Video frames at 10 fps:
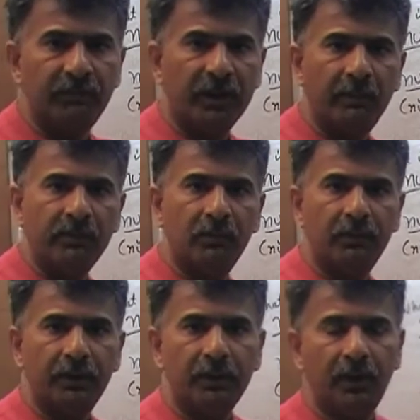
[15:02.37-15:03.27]
private
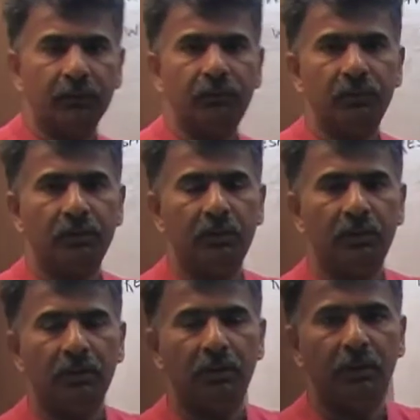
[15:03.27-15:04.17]
tutoring, I tutor
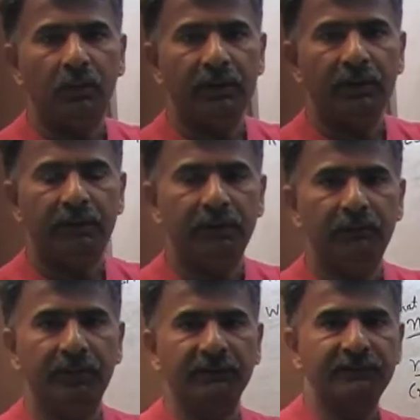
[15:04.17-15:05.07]
uh, over the internet
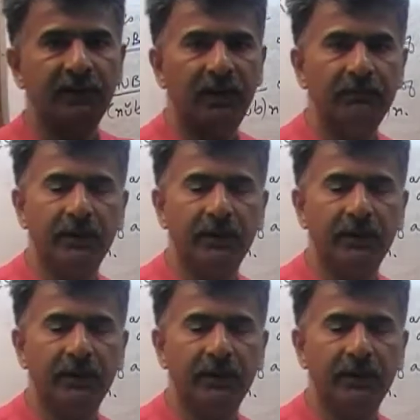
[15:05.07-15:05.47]
via Skype.